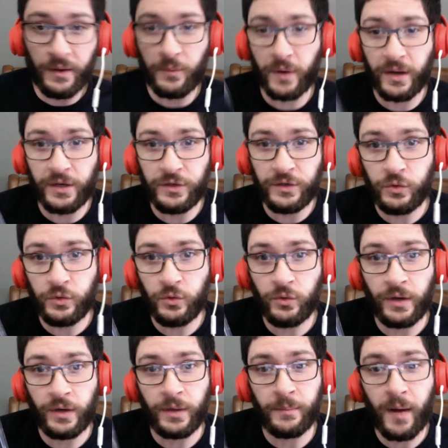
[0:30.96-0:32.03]
going to do
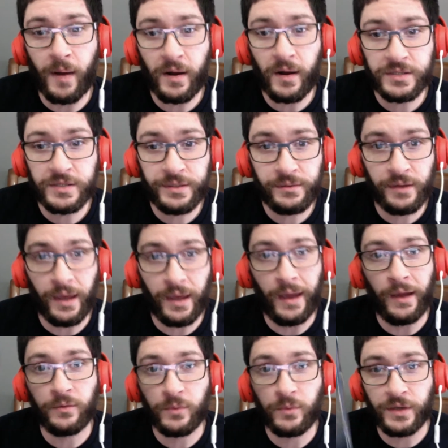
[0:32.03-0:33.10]
an unboxing
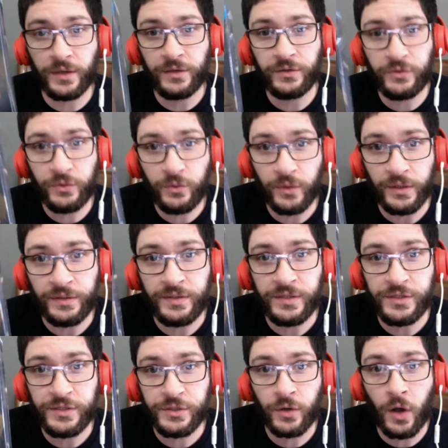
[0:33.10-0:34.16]
and we're going to do a
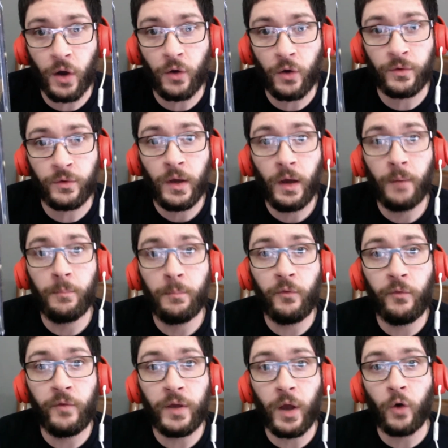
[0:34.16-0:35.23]
digital code,
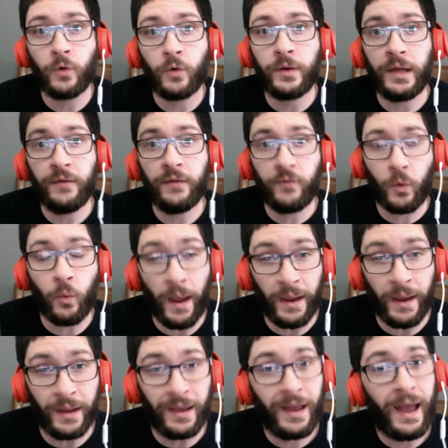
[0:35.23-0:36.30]
movie code
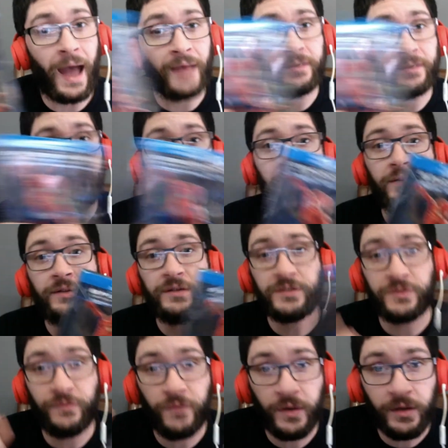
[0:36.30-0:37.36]
giveaway at the end of this
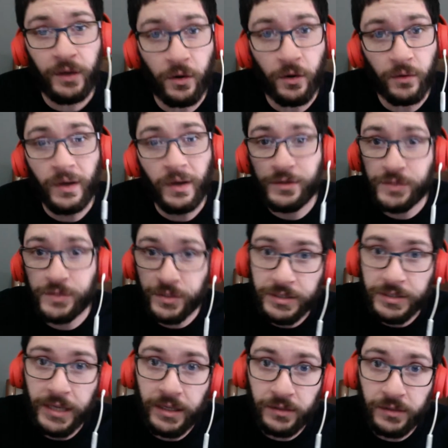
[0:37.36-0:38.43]
video. So
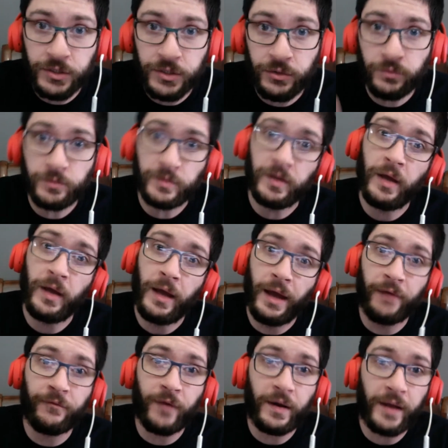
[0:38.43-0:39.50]
stay tuned
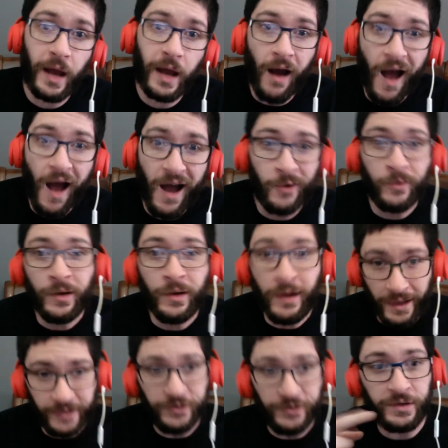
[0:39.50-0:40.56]
and find out how,
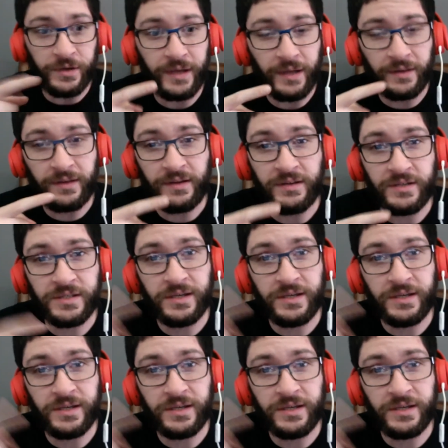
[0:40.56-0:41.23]
and you can get this